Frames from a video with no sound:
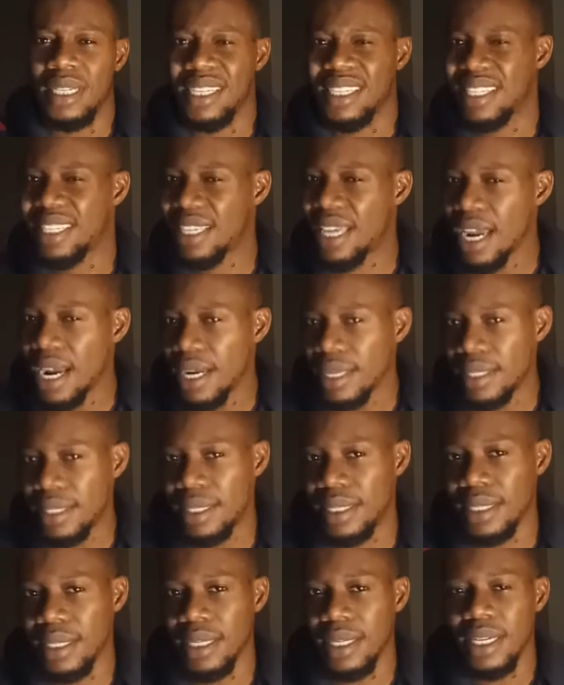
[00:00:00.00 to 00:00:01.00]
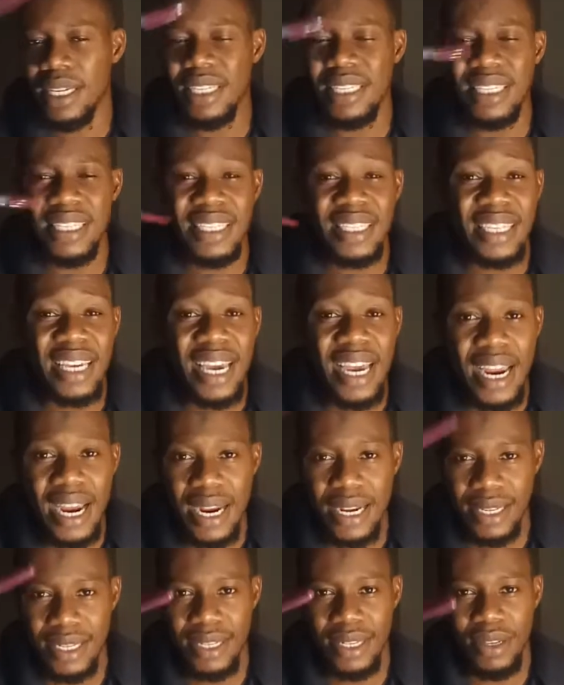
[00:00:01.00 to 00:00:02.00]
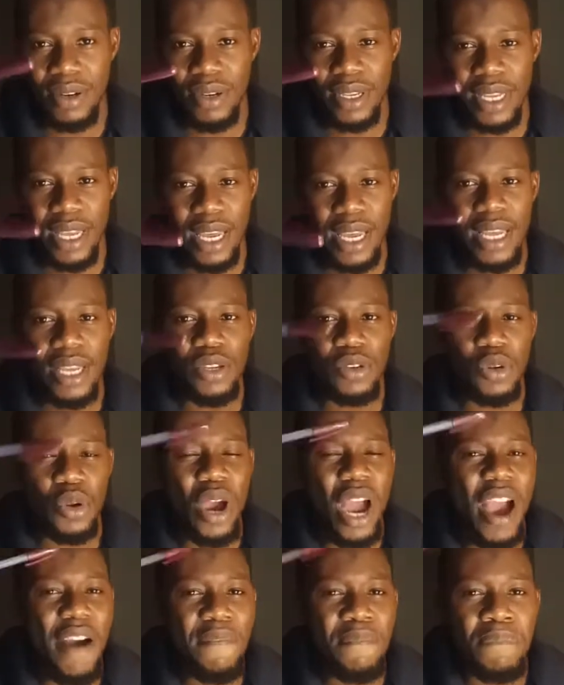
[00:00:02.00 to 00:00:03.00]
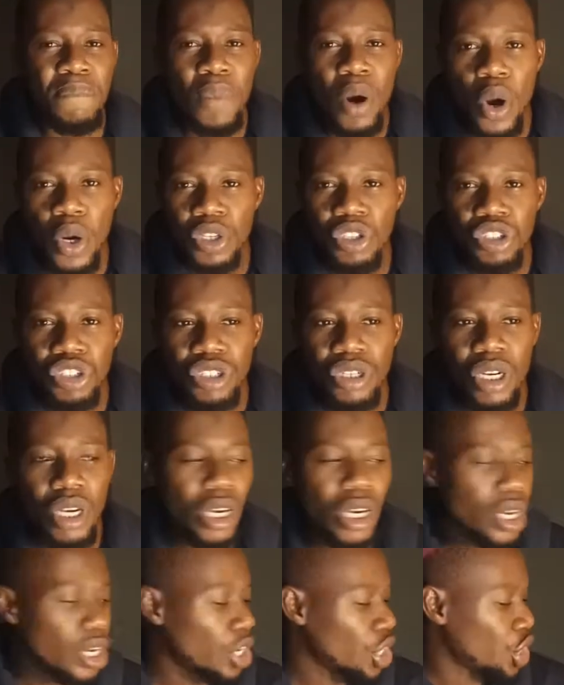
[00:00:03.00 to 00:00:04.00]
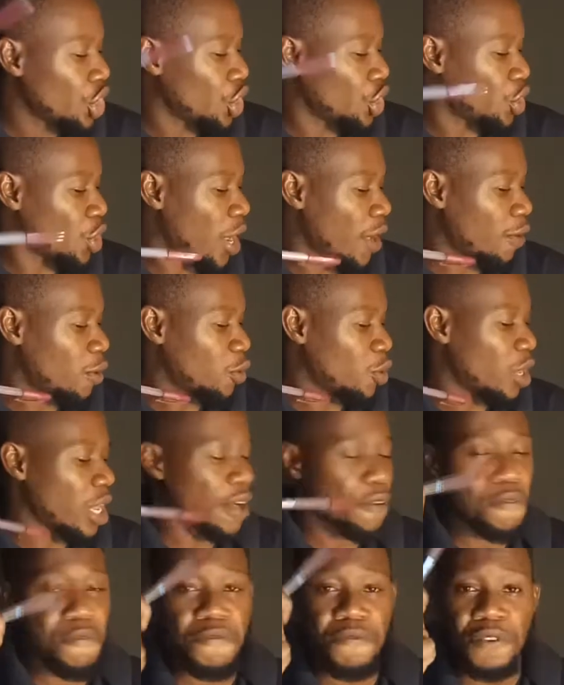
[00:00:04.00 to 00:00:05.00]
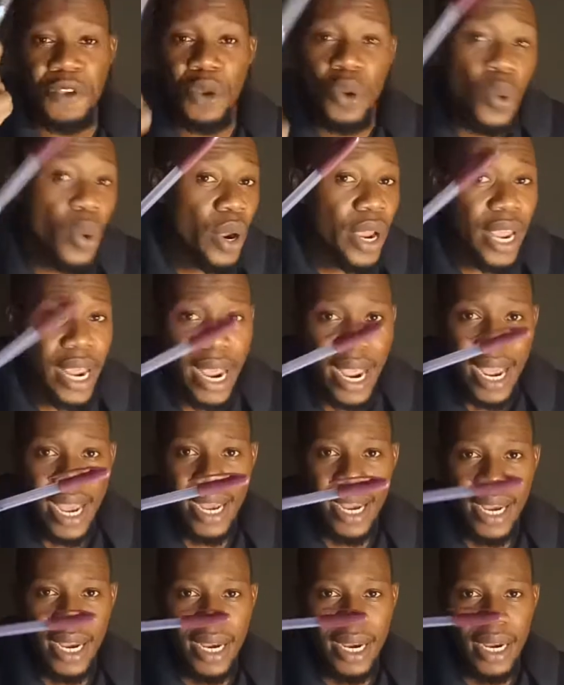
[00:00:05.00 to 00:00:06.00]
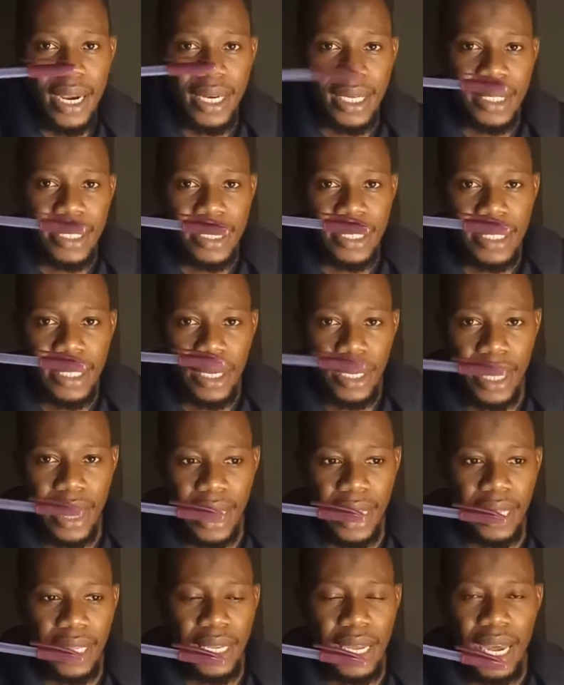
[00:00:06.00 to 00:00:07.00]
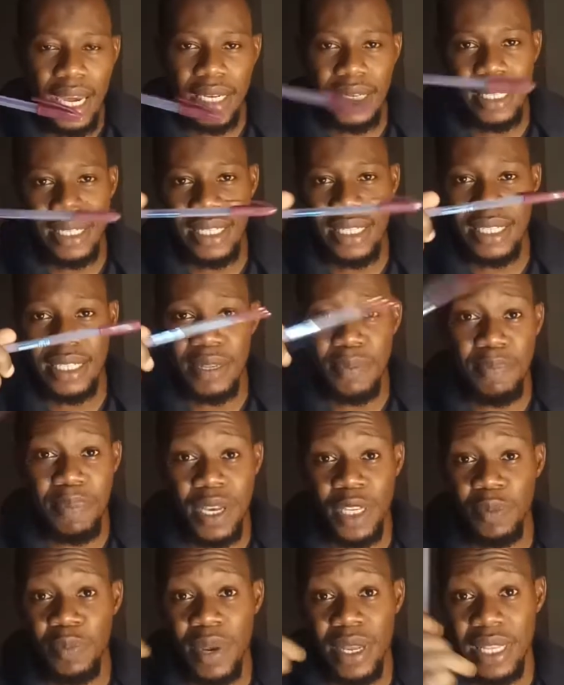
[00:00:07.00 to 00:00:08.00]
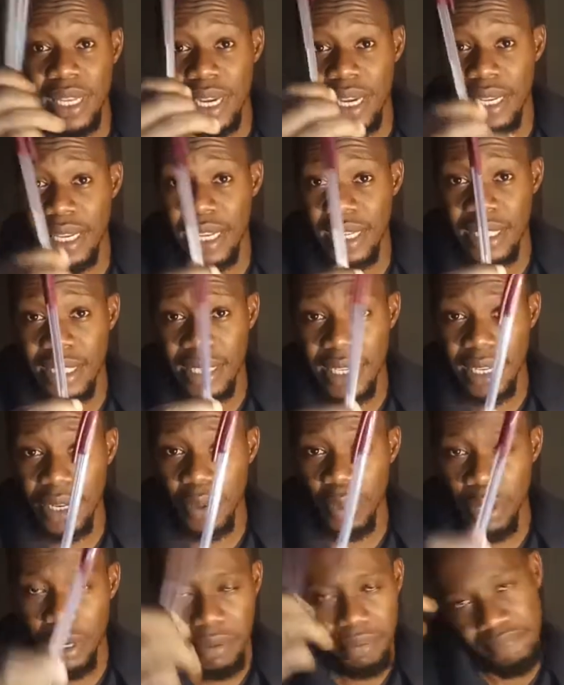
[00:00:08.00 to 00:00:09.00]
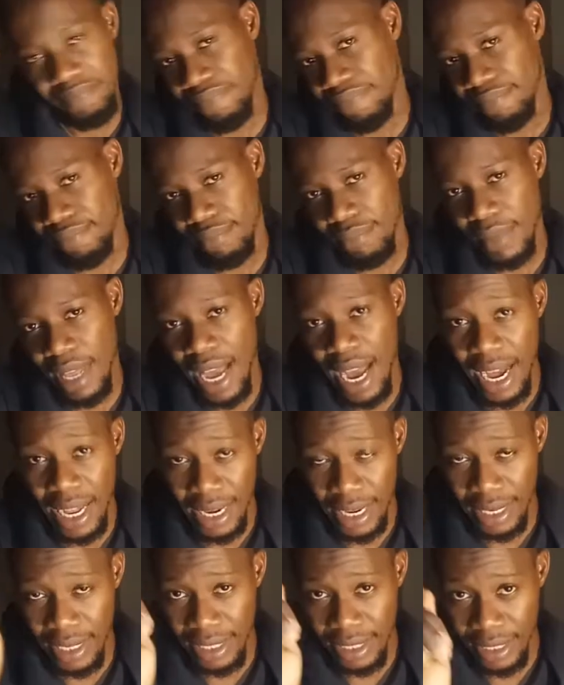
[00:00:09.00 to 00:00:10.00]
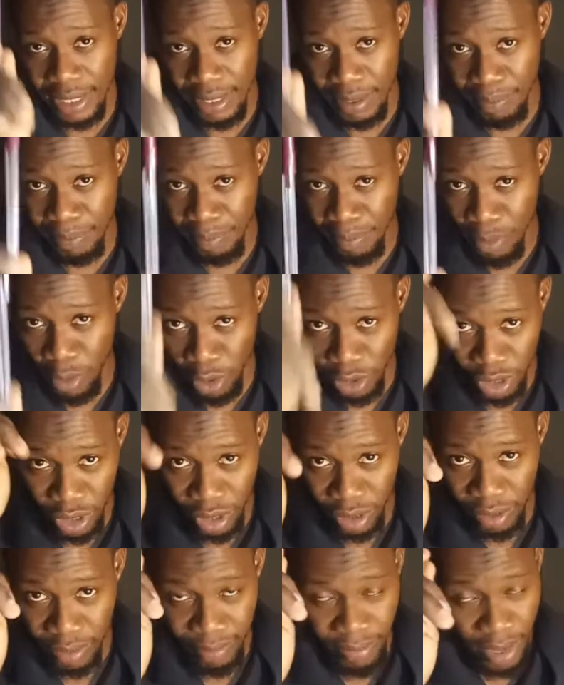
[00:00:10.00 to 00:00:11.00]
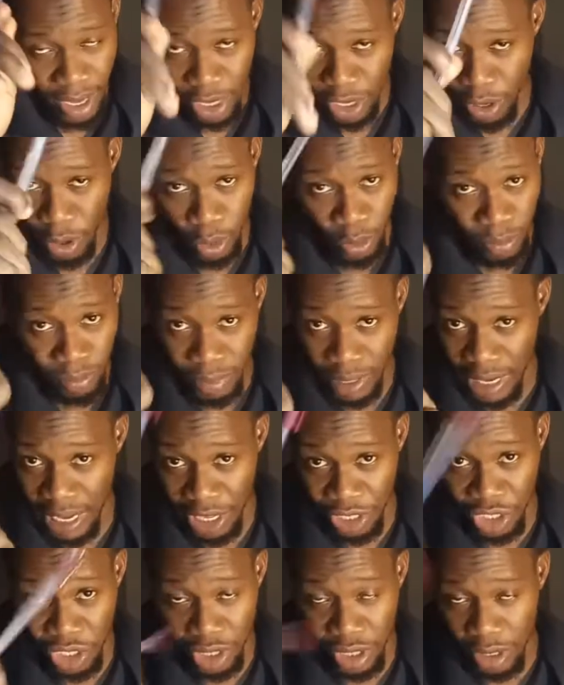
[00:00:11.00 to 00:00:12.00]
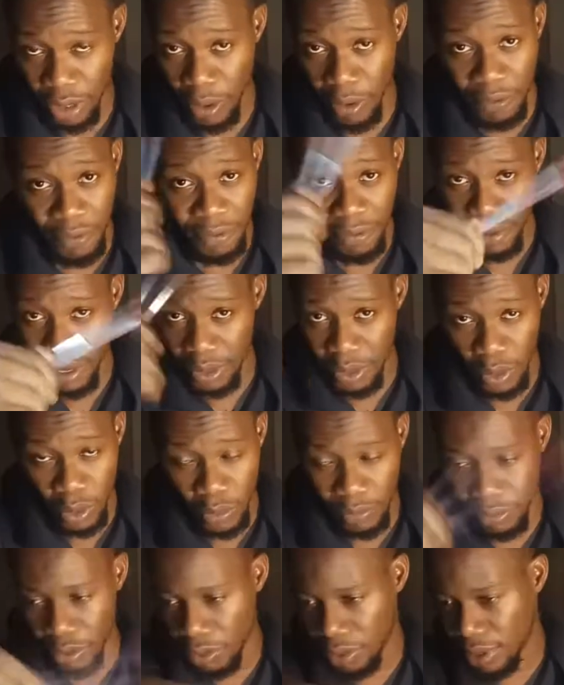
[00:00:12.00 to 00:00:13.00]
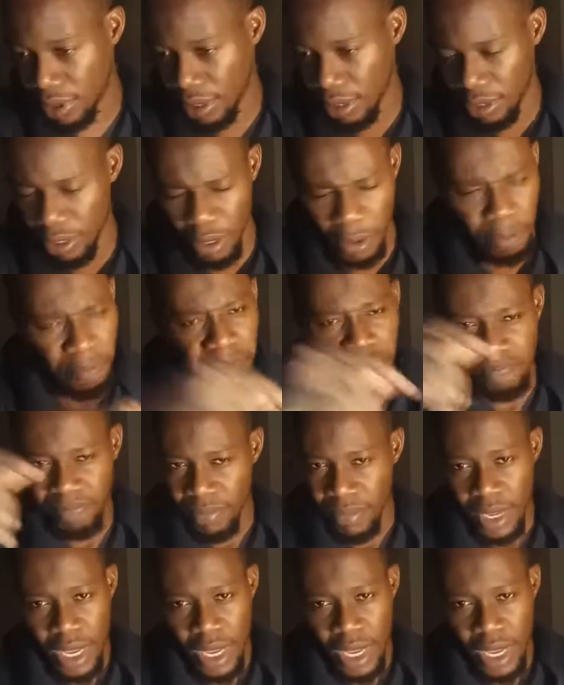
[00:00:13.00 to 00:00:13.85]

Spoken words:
scarce. It is scarce. Okay, you don't have much. You have a few here. Okay, and this is the best price they can get it anywhere. And it is the most, legit stuff and all of those things. So